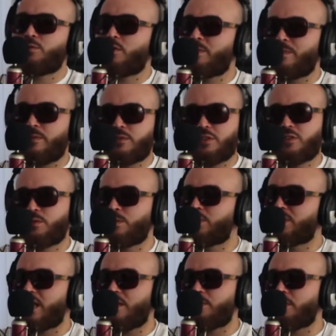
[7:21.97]
Just from Facts. just from
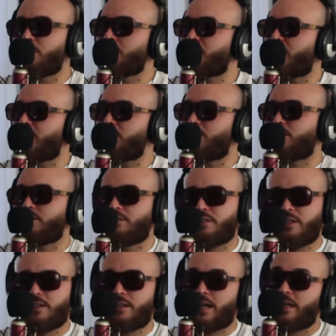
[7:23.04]
saving your change.
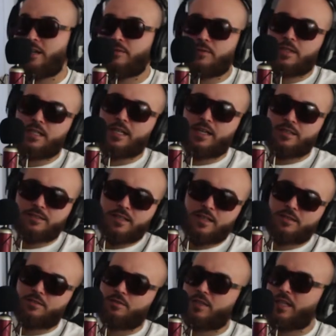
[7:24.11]
And I didn't realize
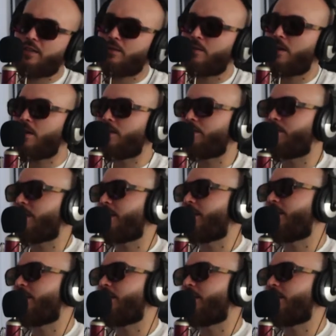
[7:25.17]
that till later on,